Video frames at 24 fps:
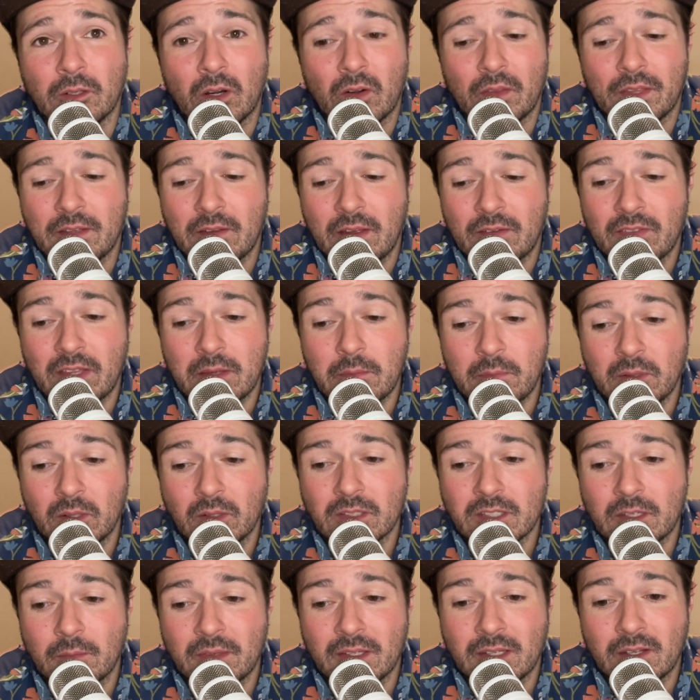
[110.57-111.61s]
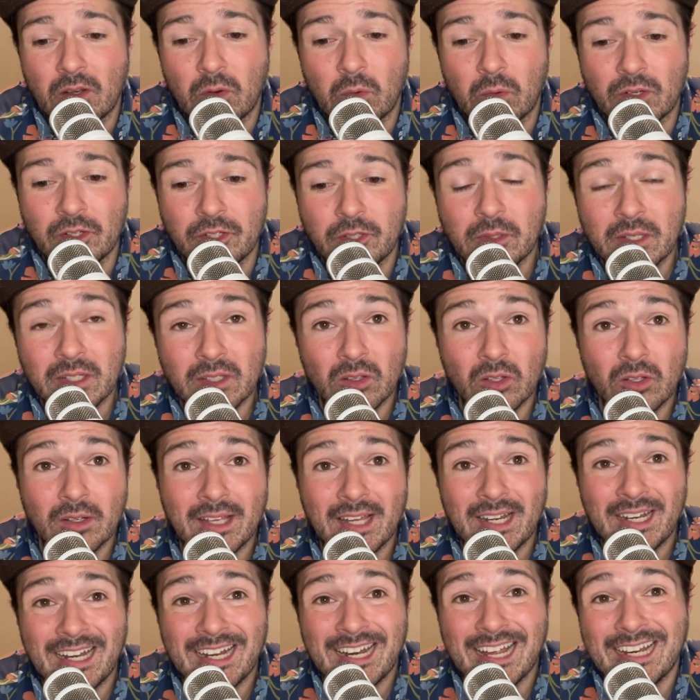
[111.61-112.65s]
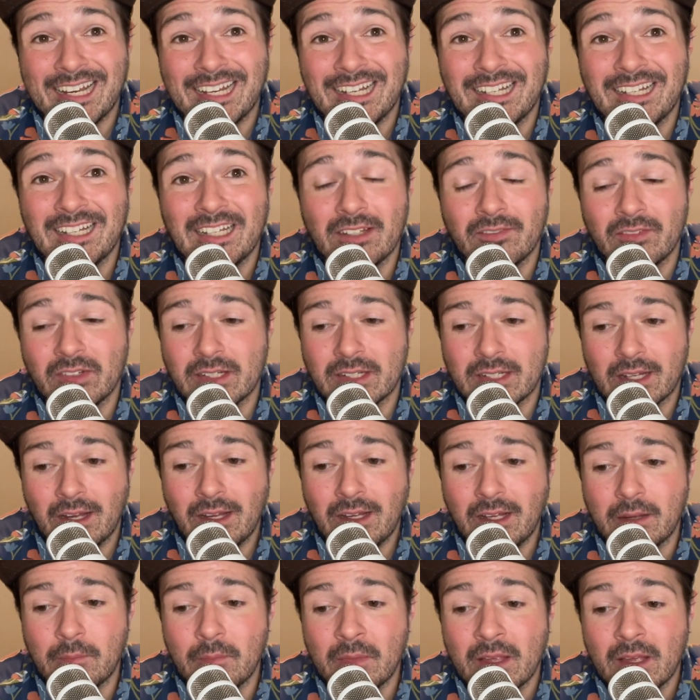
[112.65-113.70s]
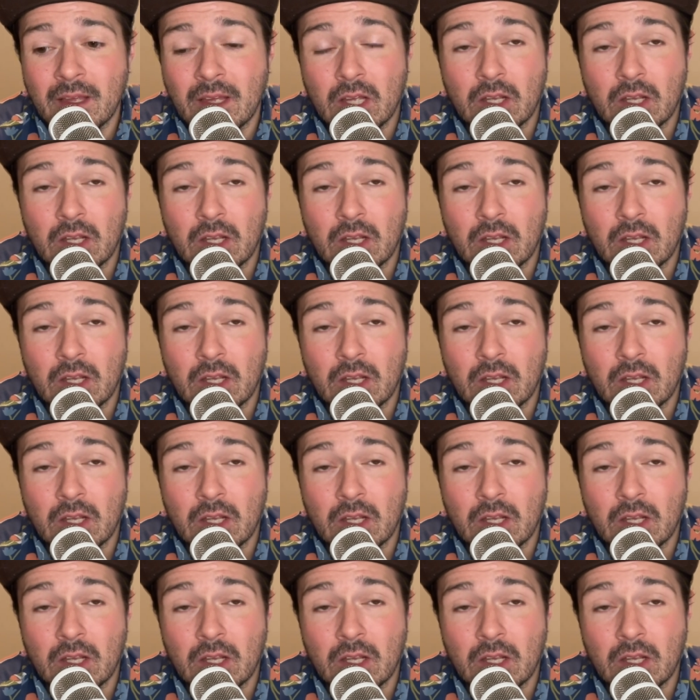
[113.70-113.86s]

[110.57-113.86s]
Are they have they built something up where you can look at it at any given time?